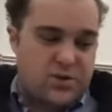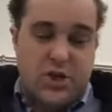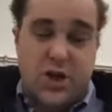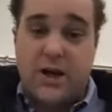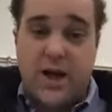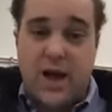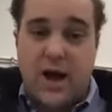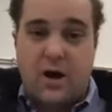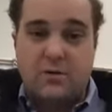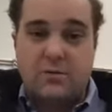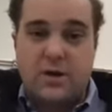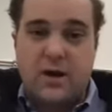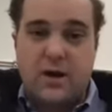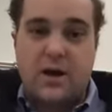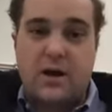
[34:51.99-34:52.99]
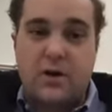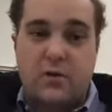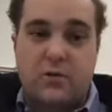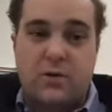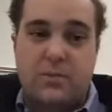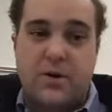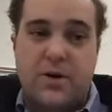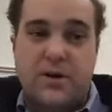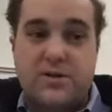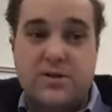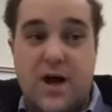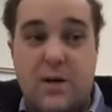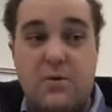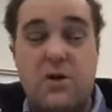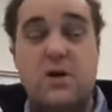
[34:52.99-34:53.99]
check out over a period of
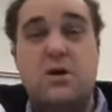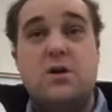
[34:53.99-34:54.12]
time.